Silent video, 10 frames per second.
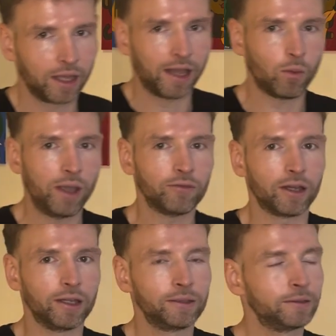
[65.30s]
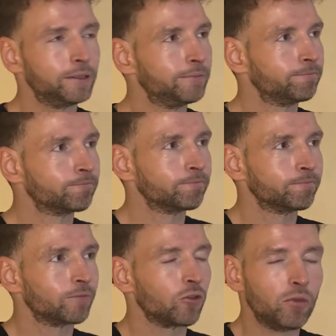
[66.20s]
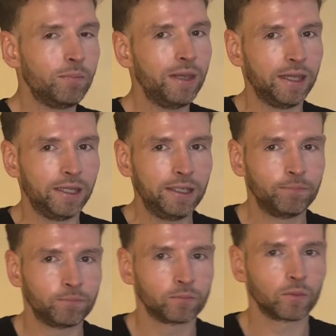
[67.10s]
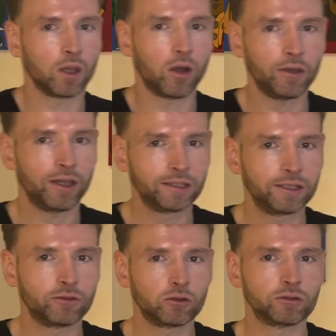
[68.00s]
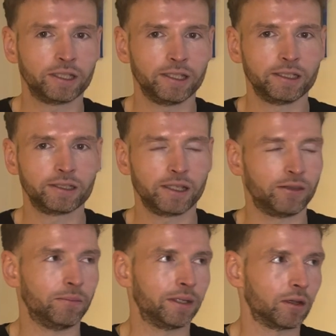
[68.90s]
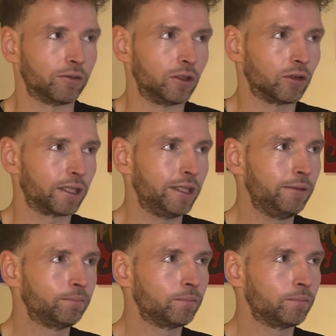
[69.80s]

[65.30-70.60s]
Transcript: However, for me, I've had difficulties in the middle of the Oche.